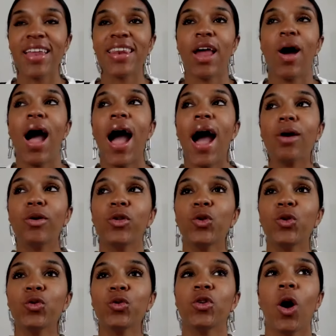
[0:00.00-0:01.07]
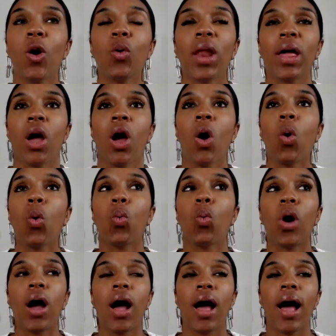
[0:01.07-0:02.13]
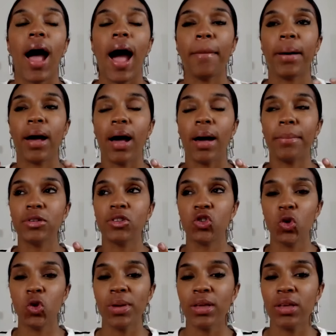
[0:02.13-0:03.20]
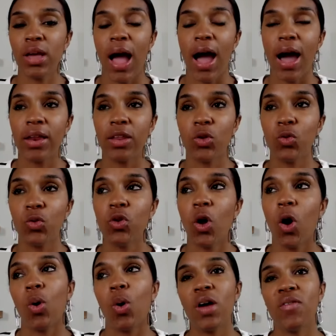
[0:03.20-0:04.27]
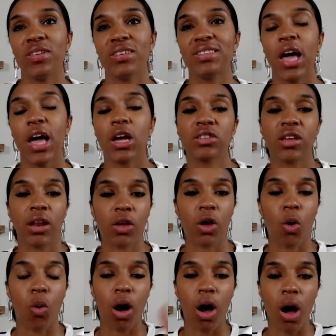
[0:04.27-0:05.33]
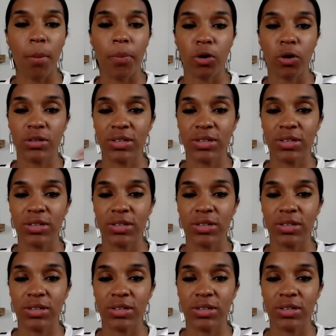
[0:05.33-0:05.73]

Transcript: Now, how do you exactly. know, like, I'm, I'm assuming, how do you know if a stock is going to go up or